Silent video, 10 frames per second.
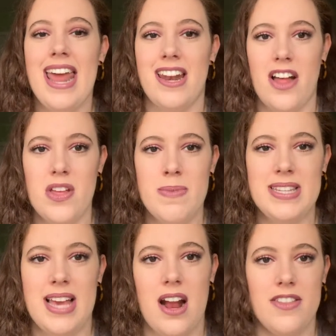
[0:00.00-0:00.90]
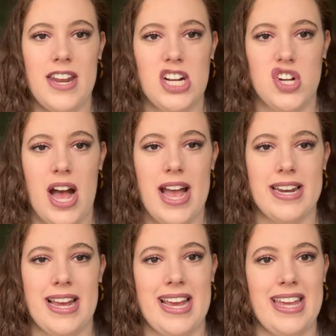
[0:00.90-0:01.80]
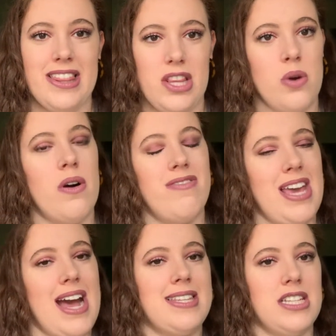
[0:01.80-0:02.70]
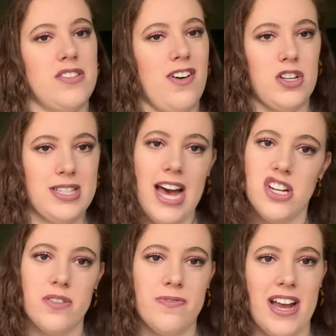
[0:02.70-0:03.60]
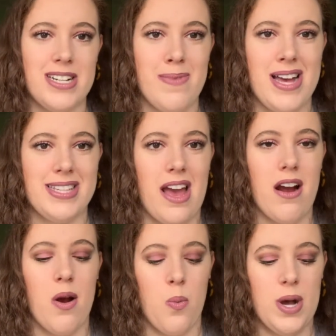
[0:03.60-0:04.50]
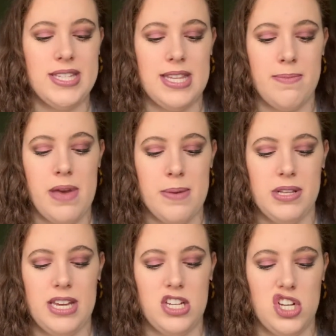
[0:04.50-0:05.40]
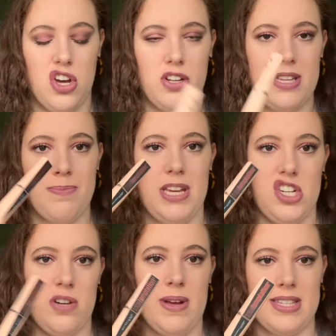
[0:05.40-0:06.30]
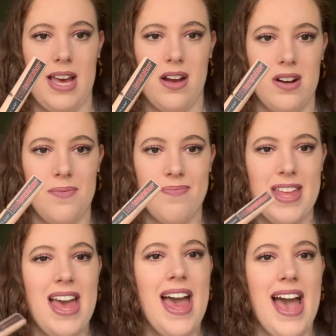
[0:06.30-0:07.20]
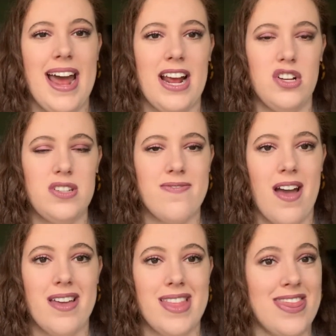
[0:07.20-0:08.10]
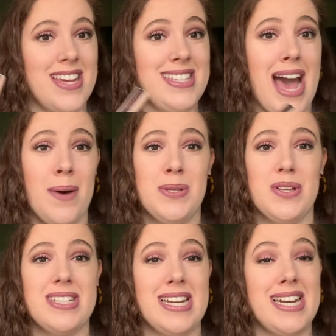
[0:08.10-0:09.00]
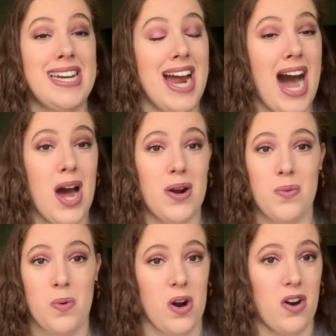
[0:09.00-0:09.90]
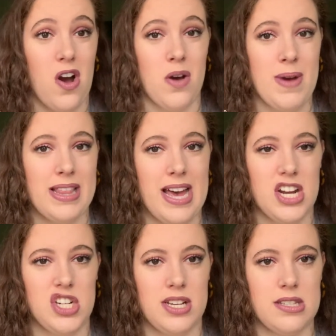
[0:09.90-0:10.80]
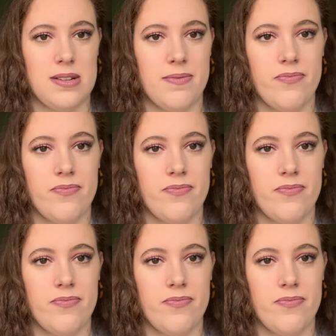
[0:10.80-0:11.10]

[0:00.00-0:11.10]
another mascara that I tried in lieu of the Essence False Lash Effect mascara was the Maybelline Total Temptation mascara. And I also find that this absolutely did not work on my lashes.